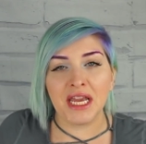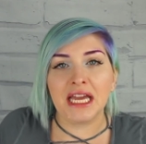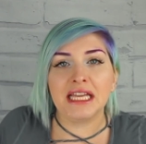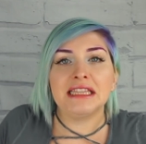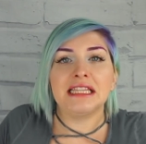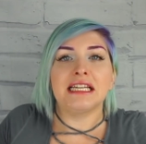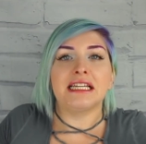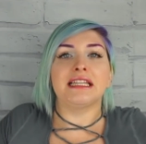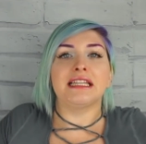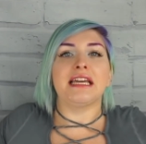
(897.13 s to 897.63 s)

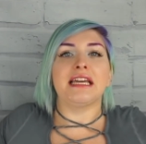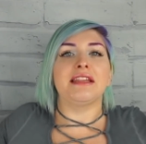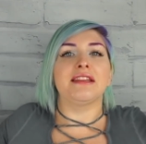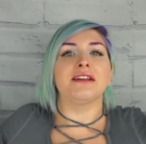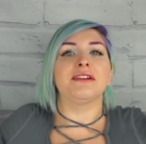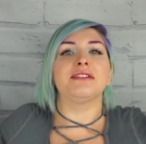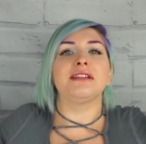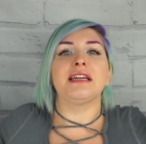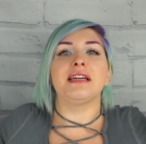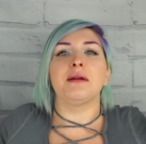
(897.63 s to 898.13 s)
I'd like lay
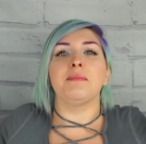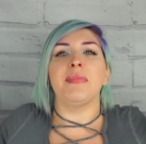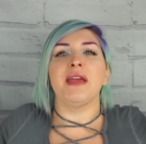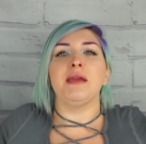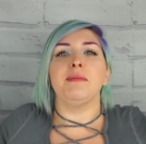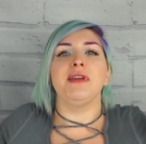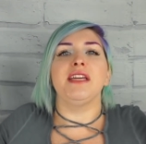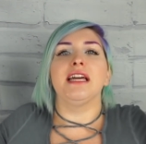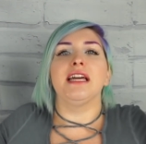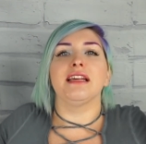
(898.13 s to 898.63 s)
there like a
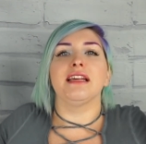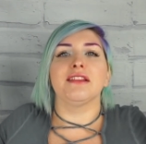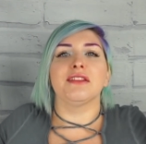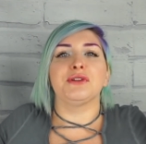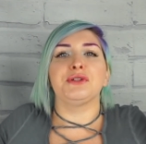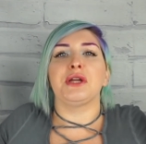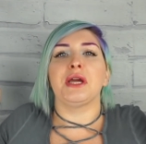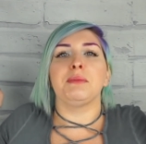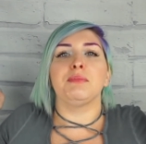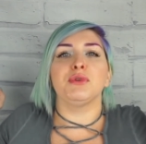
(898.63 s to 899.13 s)
baby getting
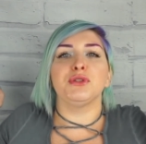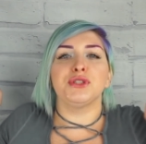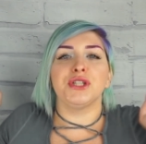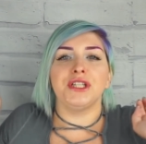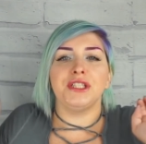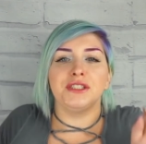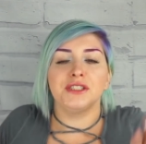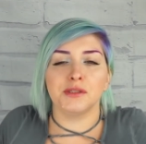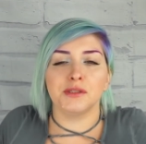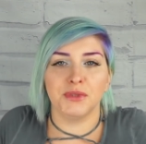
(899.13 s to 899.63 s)
their diaper
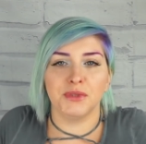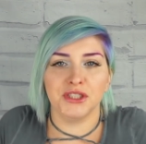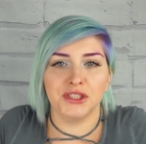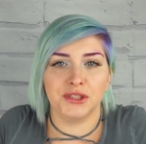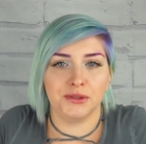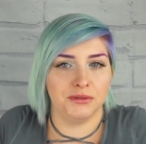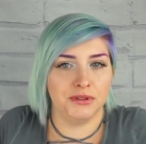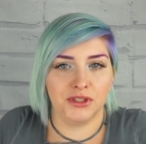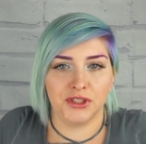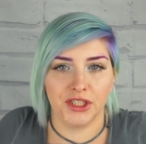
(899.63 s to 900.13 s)
changed, but
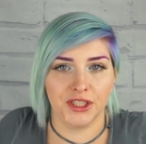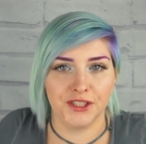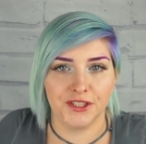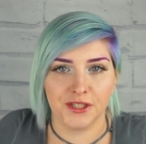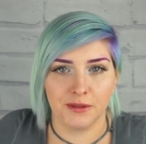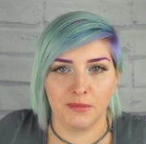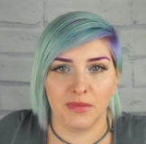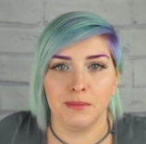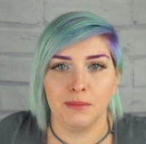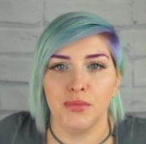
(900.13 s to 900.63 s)
she was
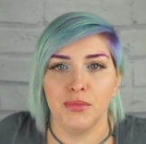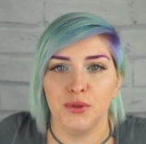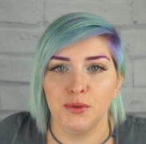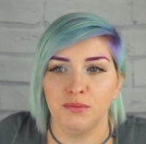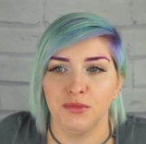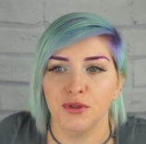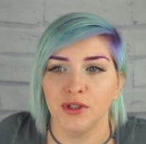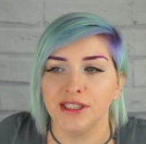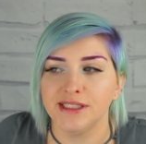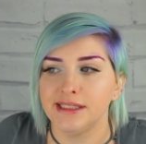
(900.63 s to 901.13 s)
changing my
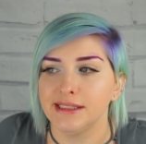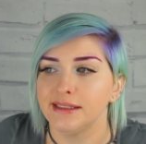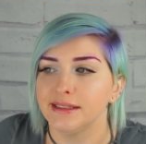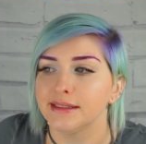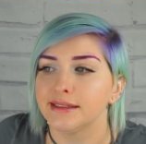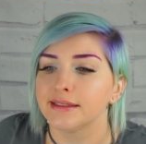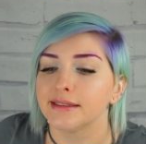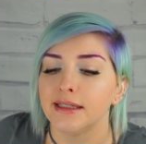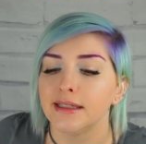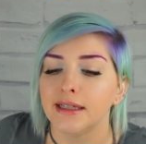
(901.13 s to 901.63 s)
boob
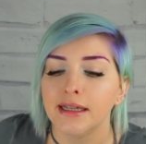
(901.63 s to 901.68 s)
dressings.